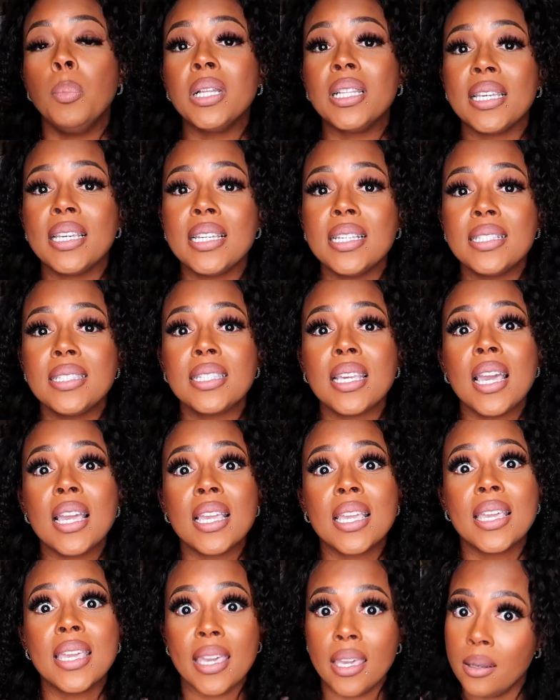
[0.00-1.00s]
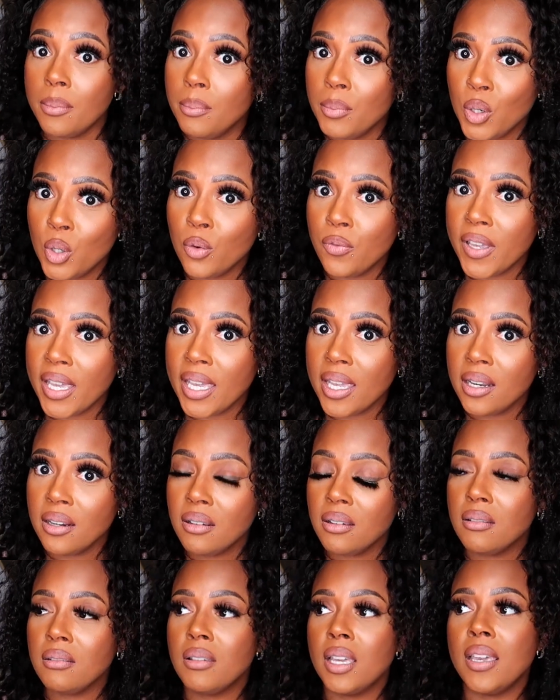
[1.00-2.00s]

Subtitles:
Please get moving.